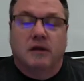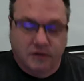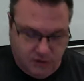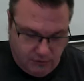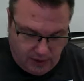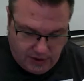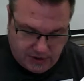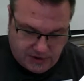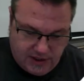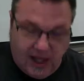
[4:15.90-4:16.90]
erase
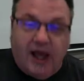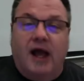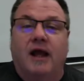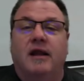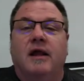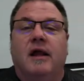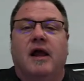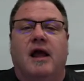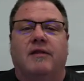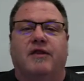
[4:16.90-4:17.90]
that
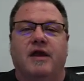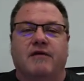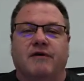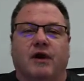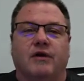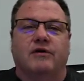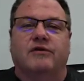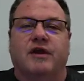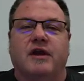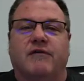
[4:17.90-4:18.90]
and think of
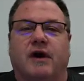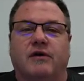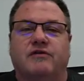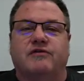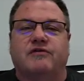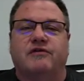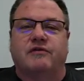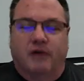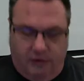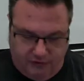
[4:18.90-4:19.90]
our
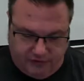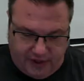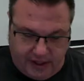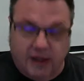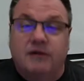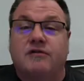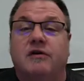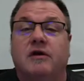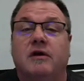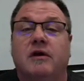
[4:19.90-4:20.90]
second
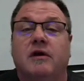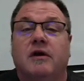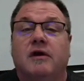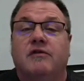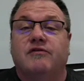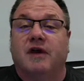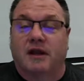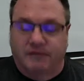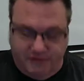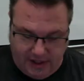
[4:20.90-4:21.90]

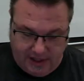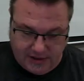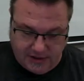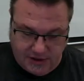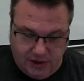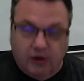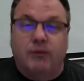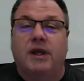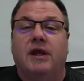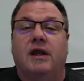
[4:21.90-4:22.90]
set of text here.
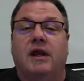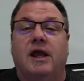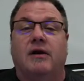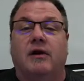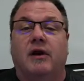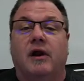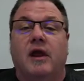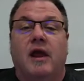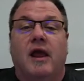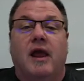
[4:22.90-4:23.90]
We hit enter,
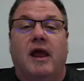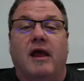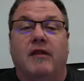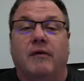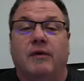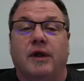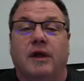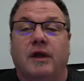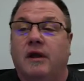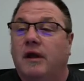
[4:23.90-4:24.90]
and then
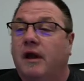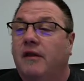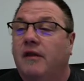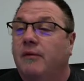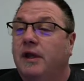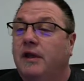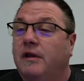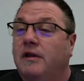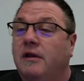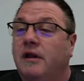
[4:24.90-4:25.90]
we
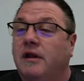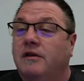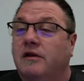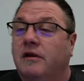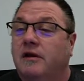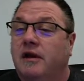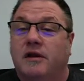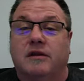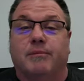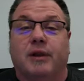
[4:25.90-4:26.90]
can hit
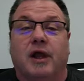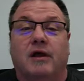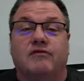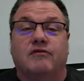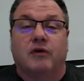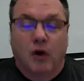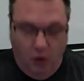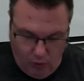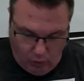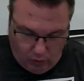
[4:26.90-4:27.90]
the plus
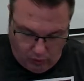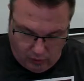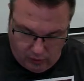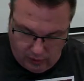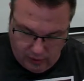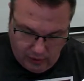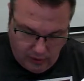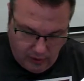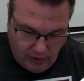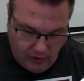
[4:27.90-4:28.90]
or
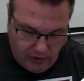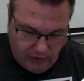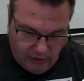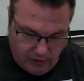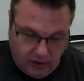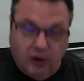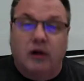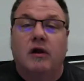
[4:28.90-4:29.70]
the little